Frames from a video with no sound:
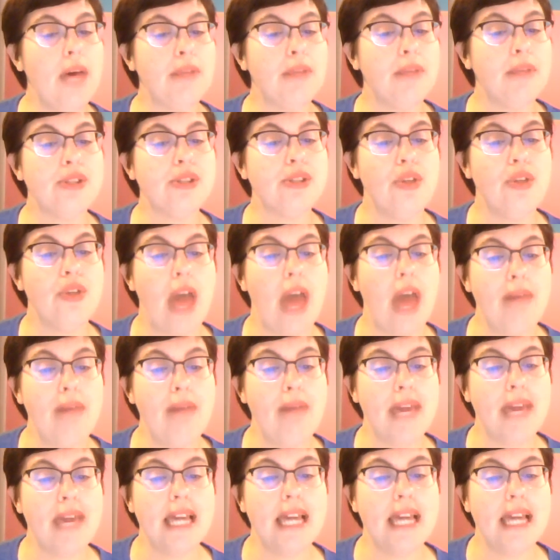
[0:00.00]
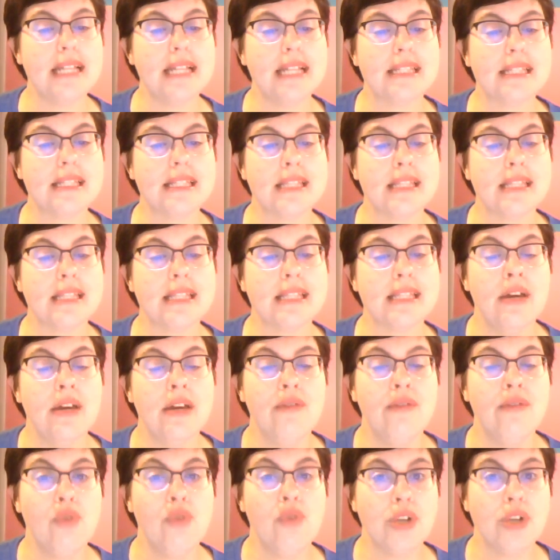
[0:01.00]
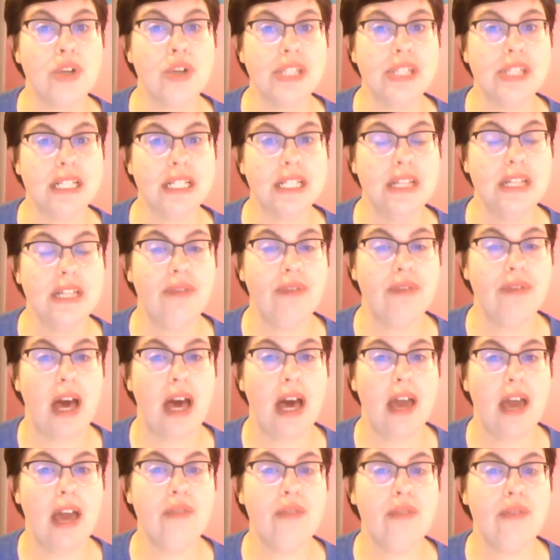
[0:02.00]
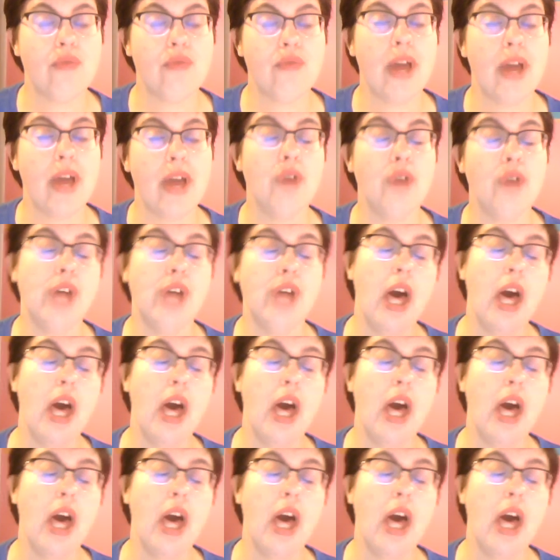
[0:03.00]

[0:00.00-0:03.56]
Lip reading: So that makes 465 round